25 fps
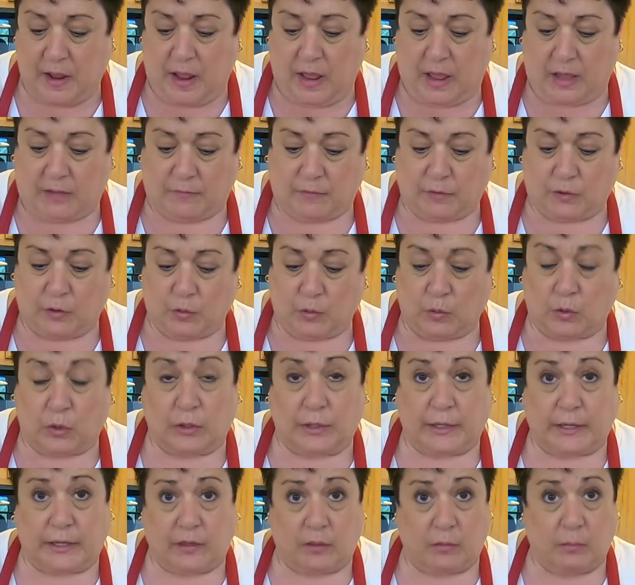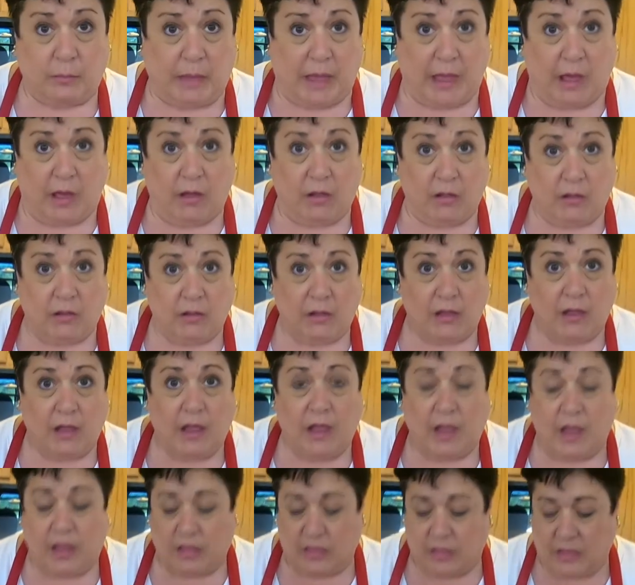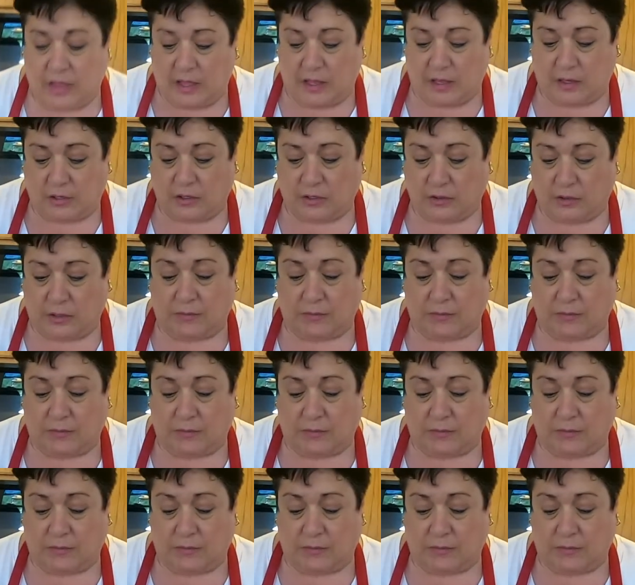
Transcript: If you click the bell, then you'll